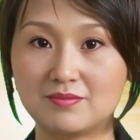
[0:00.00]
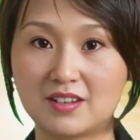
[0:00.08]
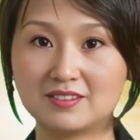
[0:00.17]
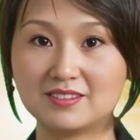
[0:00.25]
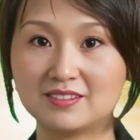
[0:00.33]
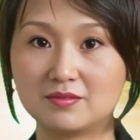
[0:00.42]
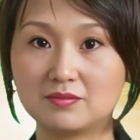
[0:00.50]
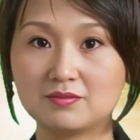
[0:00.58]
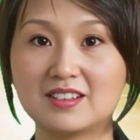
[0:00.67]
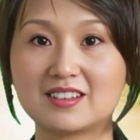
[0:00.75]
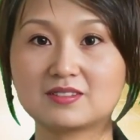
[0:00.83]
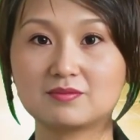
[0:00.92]
News
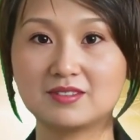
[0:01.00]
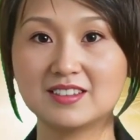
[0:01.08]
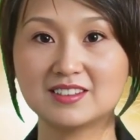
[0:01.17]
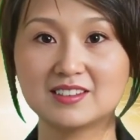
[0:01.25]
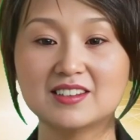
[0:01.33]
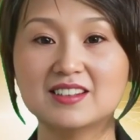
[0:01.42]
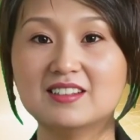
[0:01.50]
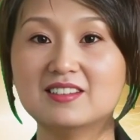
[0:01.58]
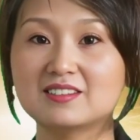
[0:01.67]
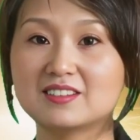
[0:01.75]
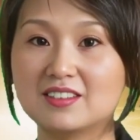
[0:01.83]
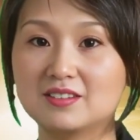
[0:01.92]
Report 6.
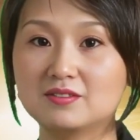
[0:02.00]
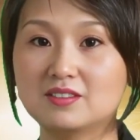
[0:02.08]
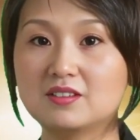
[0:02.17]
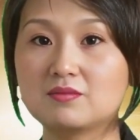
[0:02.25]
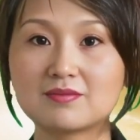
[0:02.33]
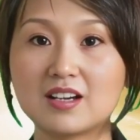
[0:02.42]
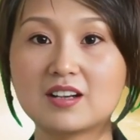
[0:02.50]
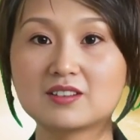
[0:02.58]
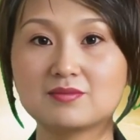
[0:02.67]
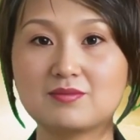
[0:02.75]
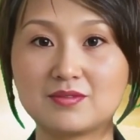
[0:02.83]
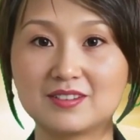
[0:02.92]

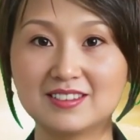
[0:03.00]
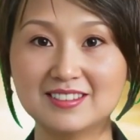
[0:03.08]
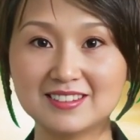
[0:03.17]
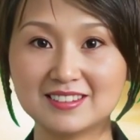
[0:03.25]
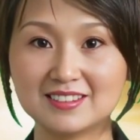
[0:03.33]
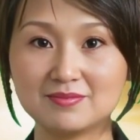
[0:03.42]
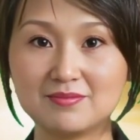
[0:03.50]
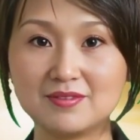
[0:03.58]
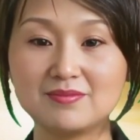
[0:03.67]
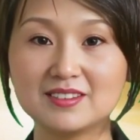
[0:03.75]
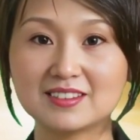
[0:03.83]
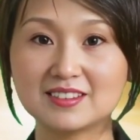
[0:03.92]
Qantas Airways
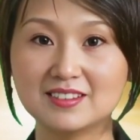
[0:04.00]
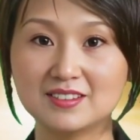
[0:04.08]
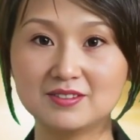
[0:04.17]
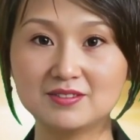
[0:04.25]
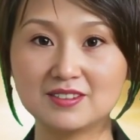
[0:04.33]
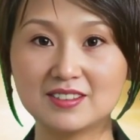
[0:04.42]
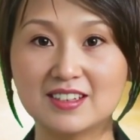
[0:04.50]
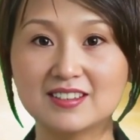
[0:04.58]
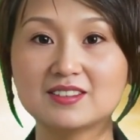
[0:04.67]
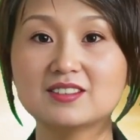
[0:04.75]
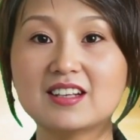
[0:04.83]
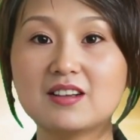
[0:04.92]
announced on May
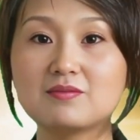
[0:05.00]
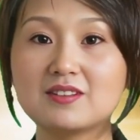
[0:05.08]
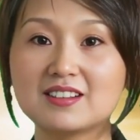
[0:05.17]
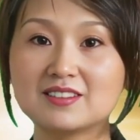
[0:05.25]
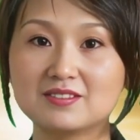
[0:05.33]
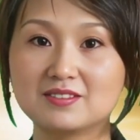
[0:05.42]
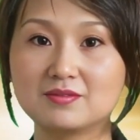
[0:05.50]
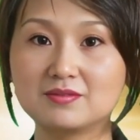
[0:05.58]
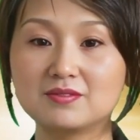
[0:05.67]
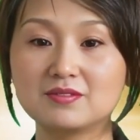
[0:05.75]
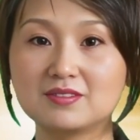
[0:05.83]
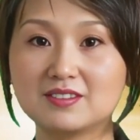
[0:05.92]
14 that it will
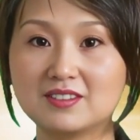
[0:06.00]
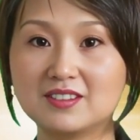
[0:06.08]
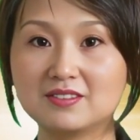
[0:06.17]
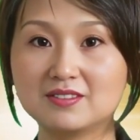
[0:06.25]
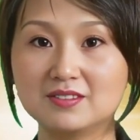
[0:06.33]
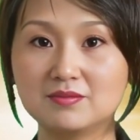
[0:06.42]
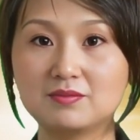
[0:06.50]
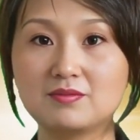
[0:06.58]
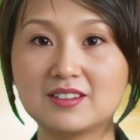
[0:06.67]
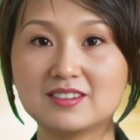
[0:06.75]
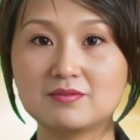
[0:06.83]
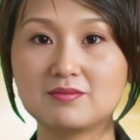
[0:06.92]
suspend flights from
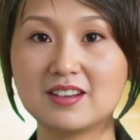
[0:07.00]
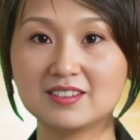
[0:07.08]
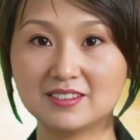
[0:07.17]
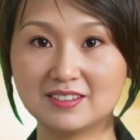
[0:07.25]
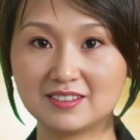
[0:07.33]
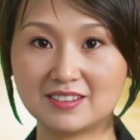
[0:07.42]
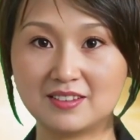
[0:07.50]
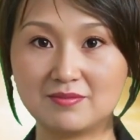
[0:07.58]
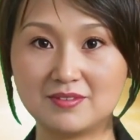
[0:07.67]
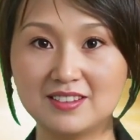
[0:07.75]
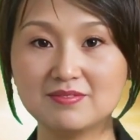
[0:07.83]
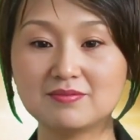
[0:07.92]
Sydney to
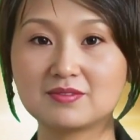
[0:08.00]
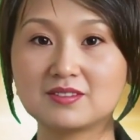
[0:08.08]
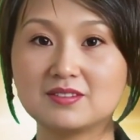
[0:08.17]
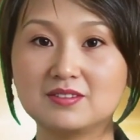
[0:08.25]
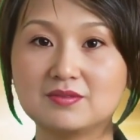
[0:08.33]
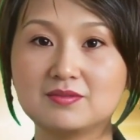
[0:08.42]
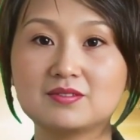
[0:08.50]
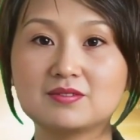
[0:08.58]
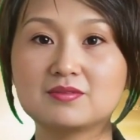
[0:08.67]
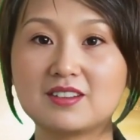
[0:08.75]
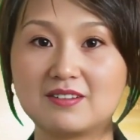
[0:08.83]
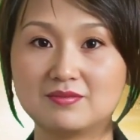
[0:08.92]
Shanghai starting from
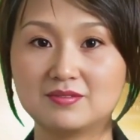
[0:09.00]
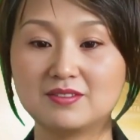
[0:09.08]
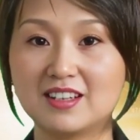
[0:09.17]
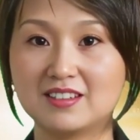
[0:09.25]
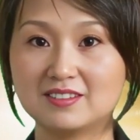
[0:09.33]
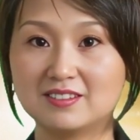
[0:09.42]
July 28.